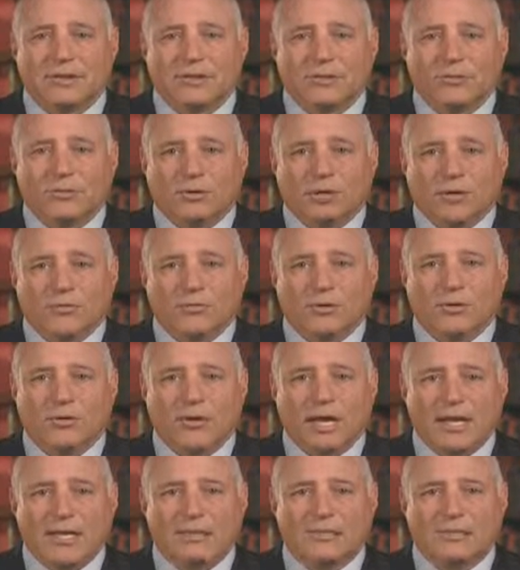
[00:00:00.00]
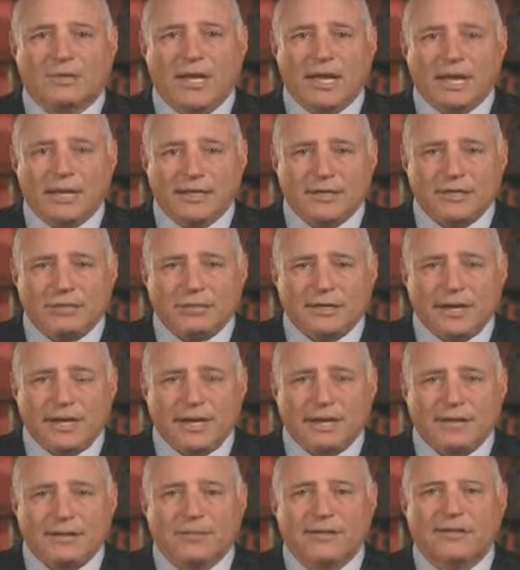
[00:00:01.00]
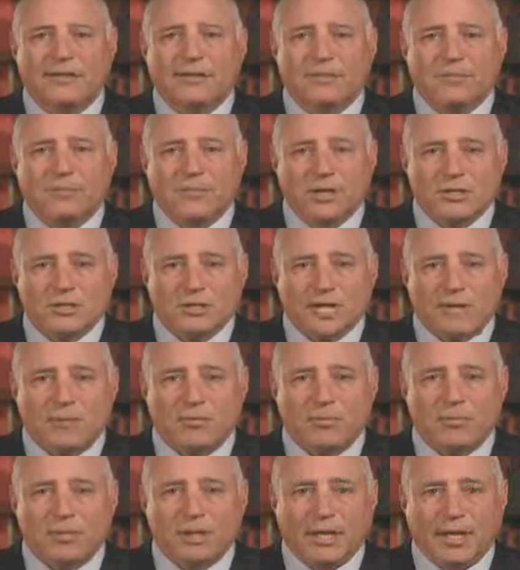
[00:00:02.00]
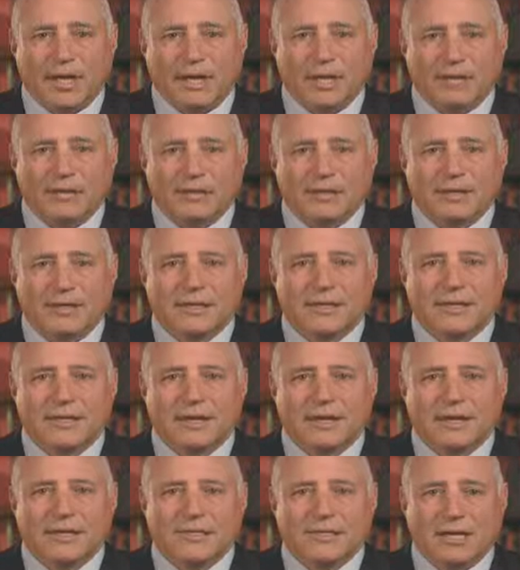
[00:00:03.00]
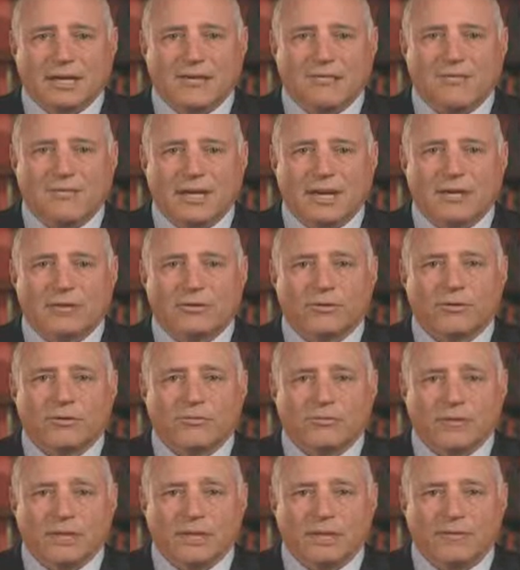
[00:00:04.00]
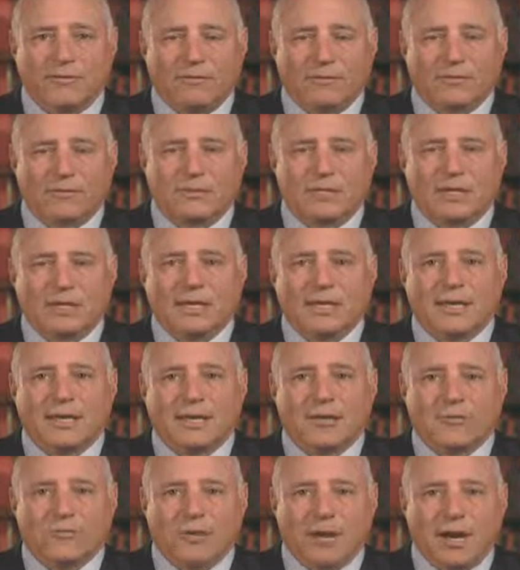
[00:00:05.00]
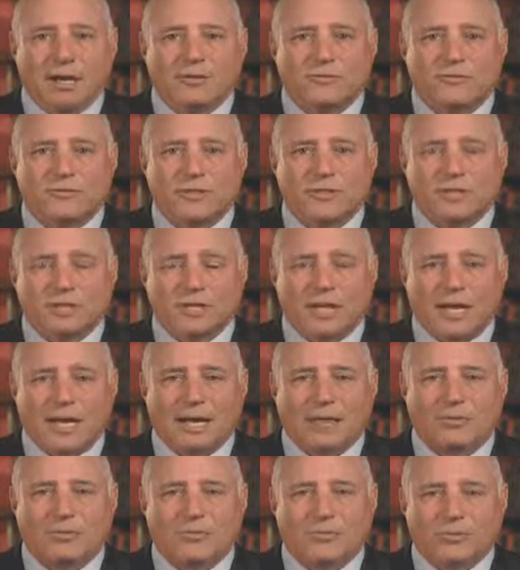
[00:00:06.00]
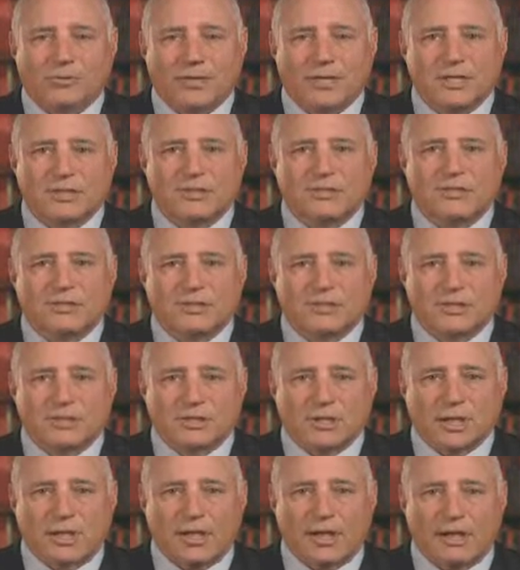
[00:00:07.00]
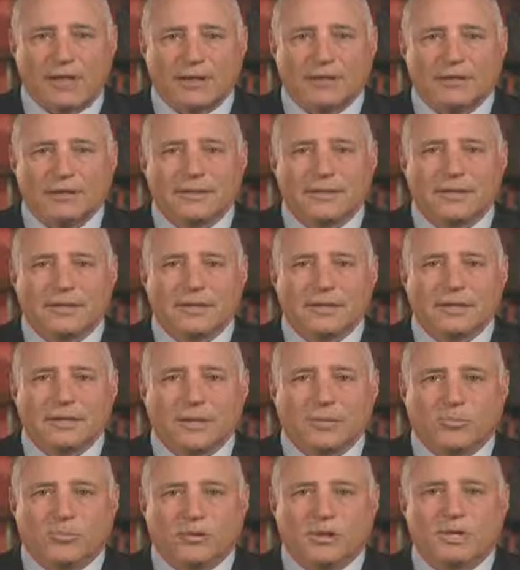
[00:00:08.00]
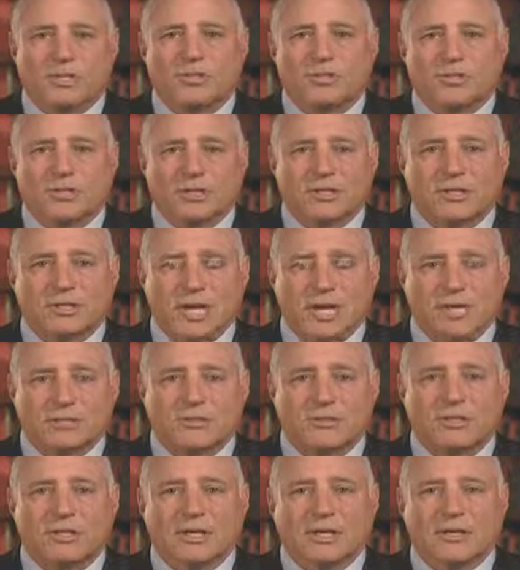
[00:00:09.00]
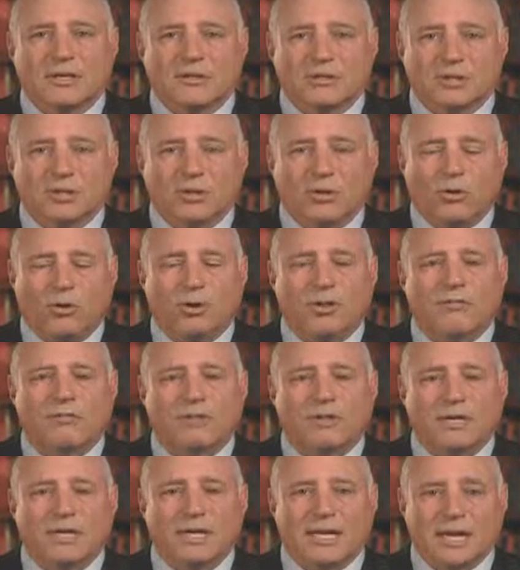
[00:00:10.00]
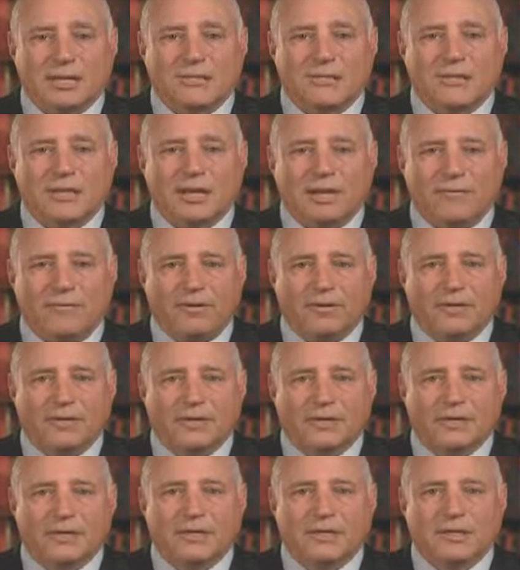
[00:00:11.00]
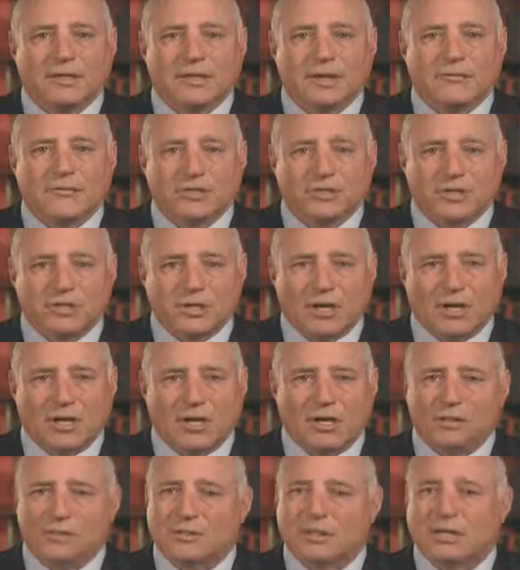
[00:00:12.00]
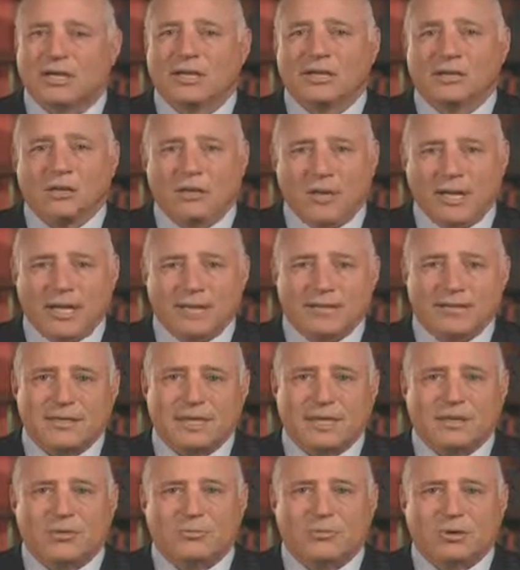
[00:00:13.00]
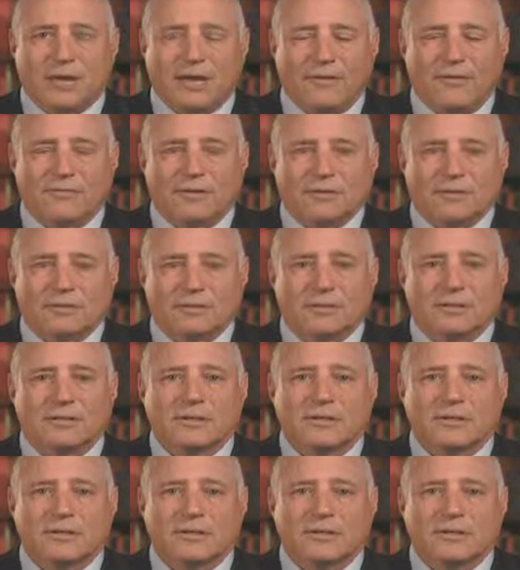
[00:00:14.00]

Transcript: Whenever you enter any trade, you must have a plan. Identify your three levels and watch for the stock to breach or stall. A breach suggests you should hold for the next level. If it stalls, go ahead and take your profits.